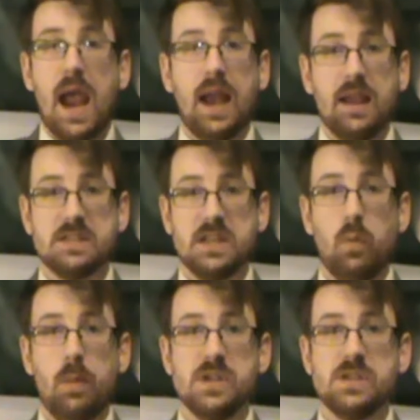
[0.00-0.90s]

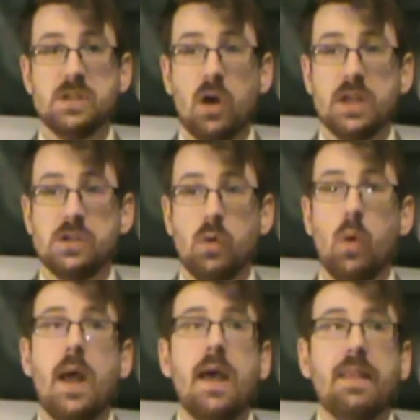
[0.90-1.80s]
NXT Women's
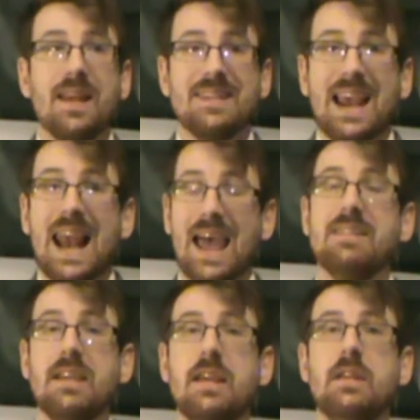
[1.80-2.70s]
title. That's a
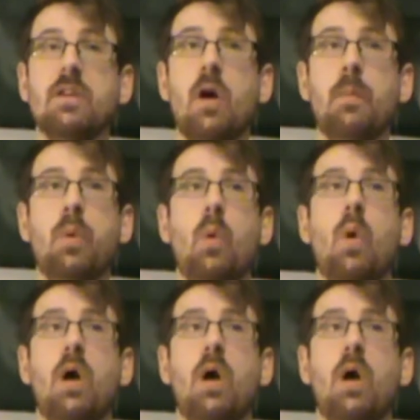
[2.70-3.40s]
classic example